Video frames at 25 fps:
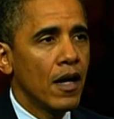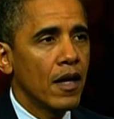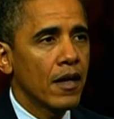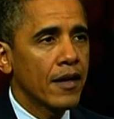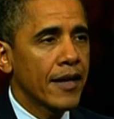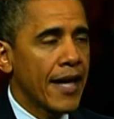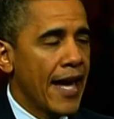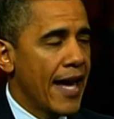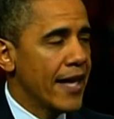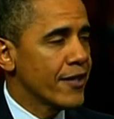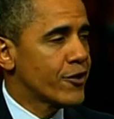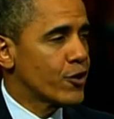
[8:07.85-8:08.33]

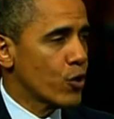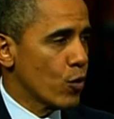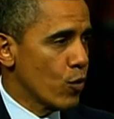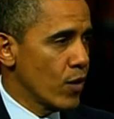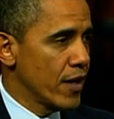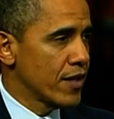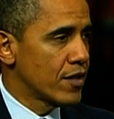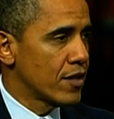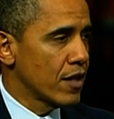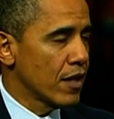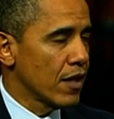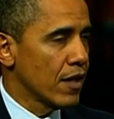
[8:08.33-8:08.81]
cancer
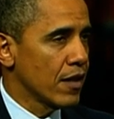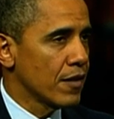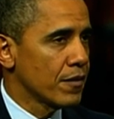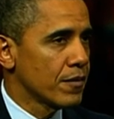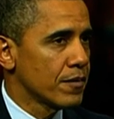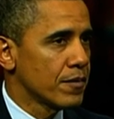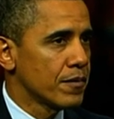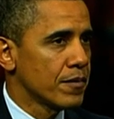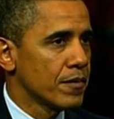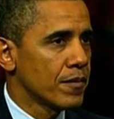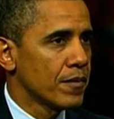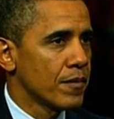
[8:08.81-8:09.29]
recently.
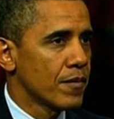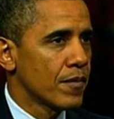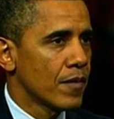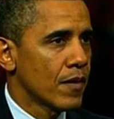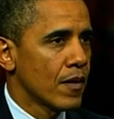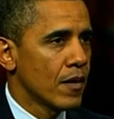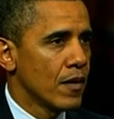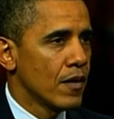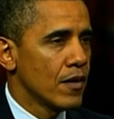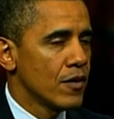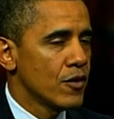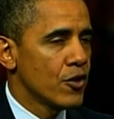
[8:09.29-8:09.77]

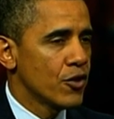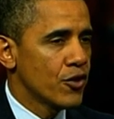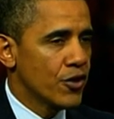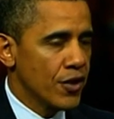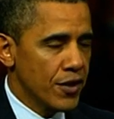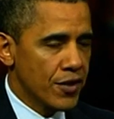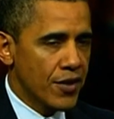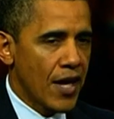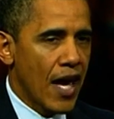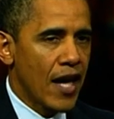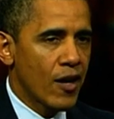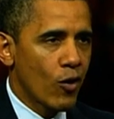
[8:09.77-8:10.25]
So
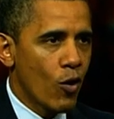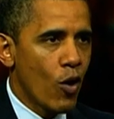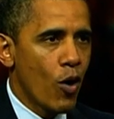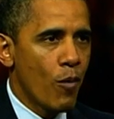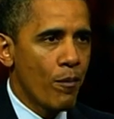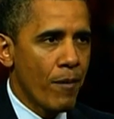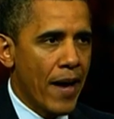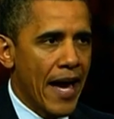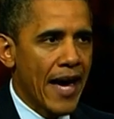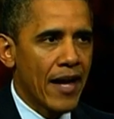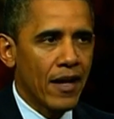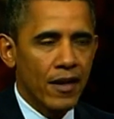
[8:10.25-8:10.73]
she's got her own
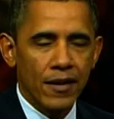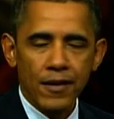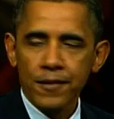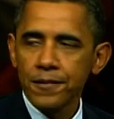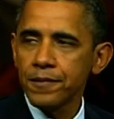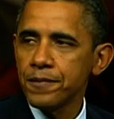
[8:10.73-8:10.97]
battle.